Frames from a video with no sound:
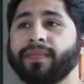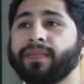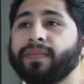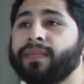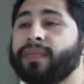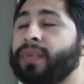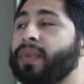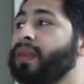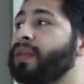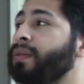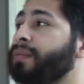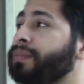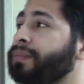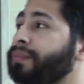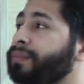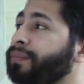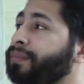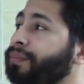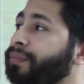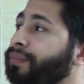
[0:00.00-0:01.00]

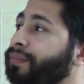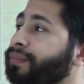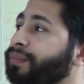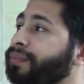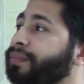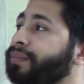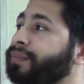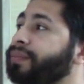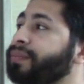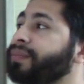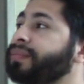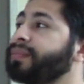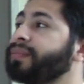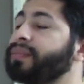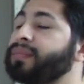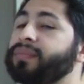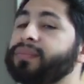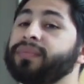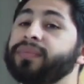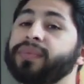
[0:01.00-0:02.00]

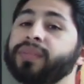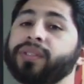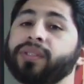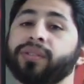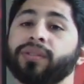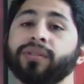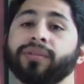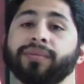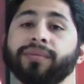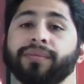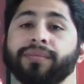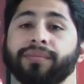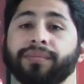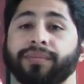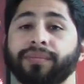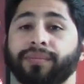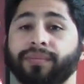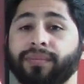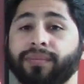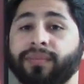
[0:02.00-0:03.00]

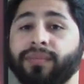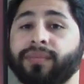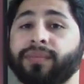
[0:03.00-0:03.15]
No words are spoken by the person on screen.